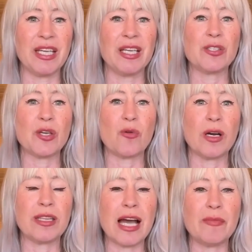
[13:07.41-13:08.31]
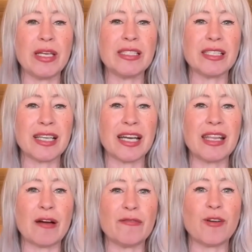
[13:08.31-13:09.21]
So what that means is kind of
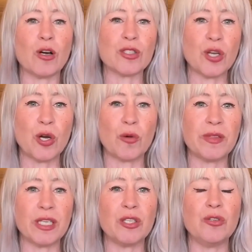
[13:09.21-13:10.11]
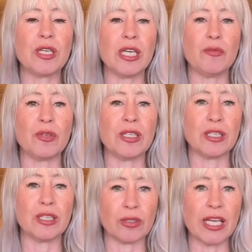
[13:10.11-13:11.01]
that false hope that you keep within the
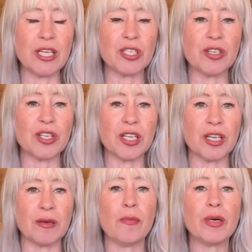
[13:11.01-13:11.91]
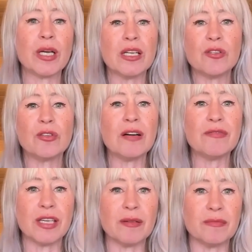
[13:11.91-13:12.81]
relationship because you love
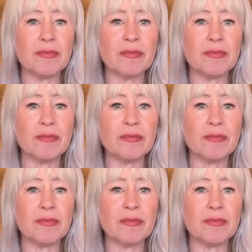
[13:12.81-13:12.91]
them.